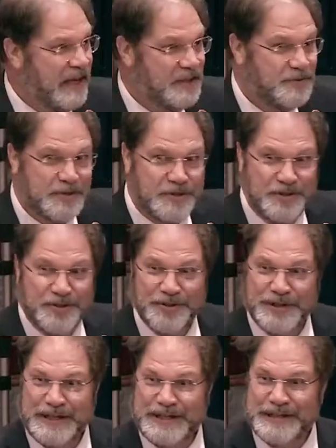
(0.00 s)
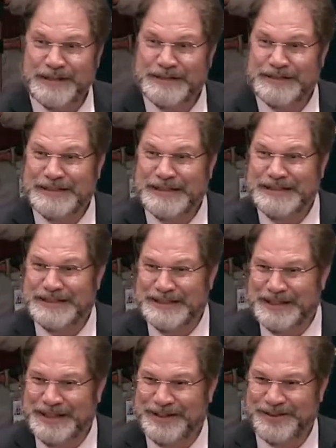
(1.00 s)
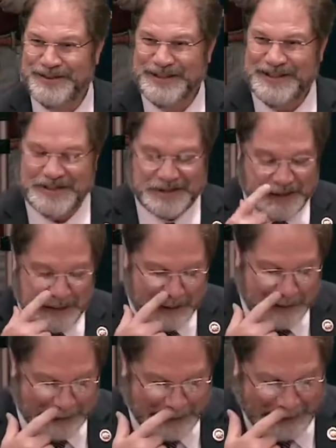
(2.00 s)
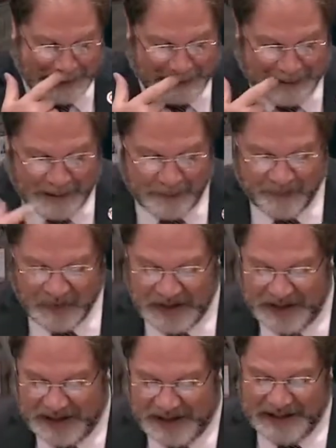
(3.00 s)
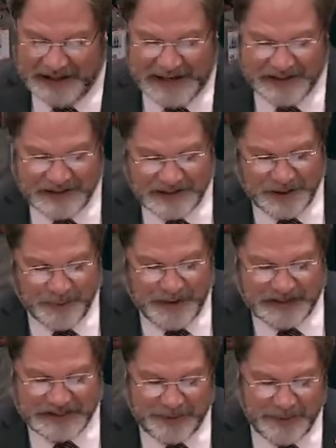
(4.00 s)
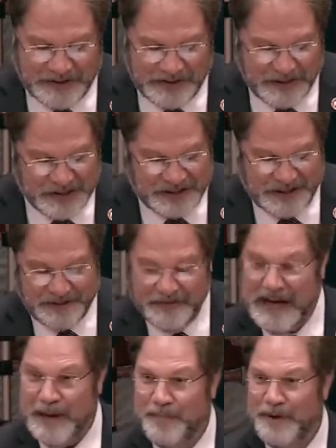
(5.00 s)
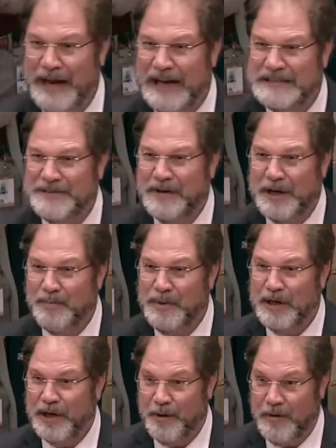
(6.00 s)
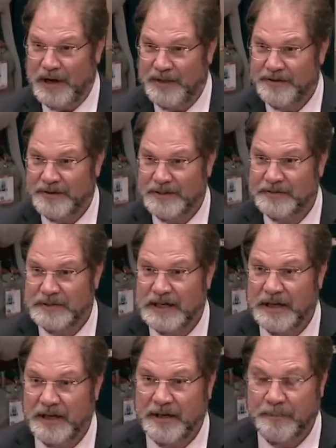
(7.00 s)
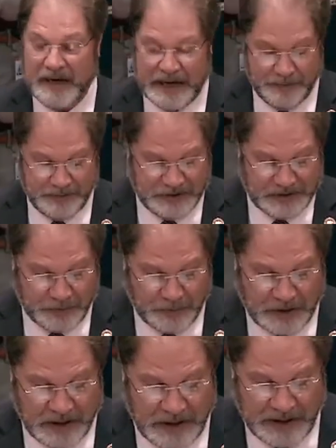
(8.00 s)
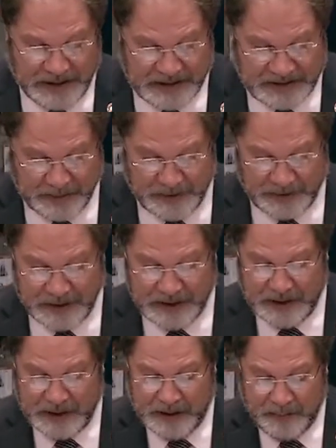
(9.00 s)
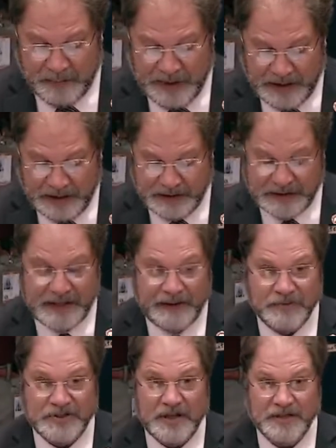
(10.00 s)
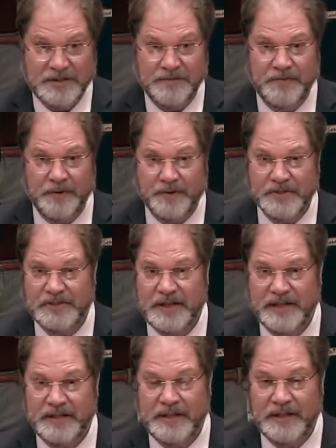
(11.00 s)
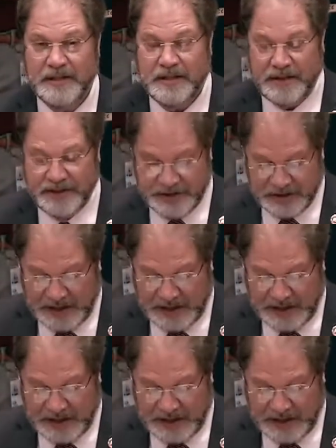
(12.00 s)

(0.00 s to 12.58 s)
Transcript: interest early in the season, early this year. I liked it so much, I went to the Senator of Napa and asked if I could be a co-author. I was working on a similar bill that was also focused on this